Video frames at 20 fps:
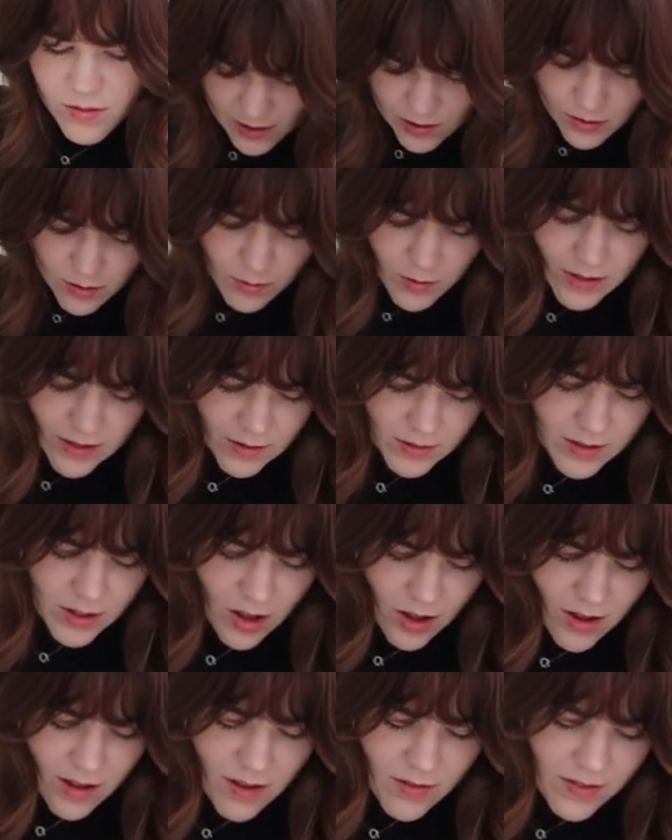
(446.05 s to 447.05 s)
These are the ones I was
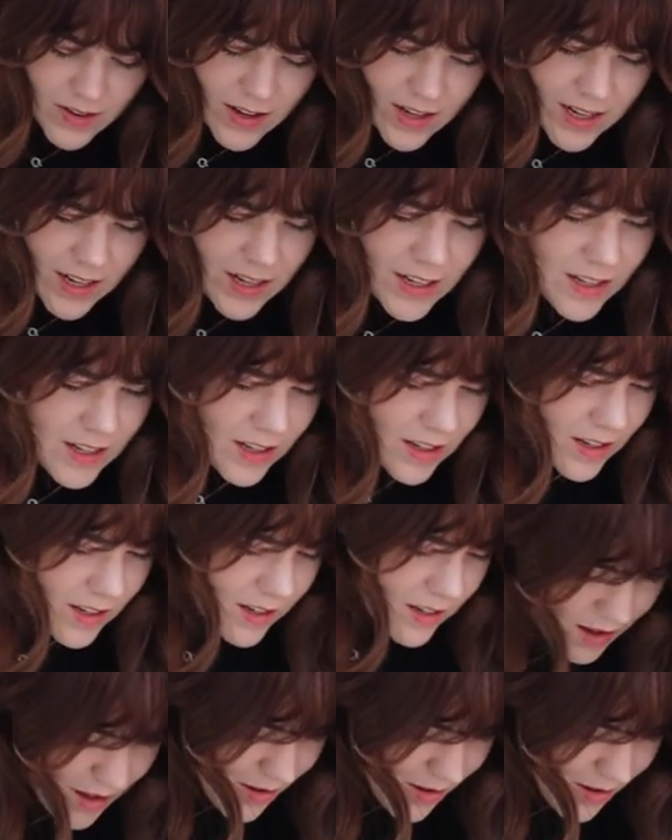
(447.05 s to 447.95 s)
confident in.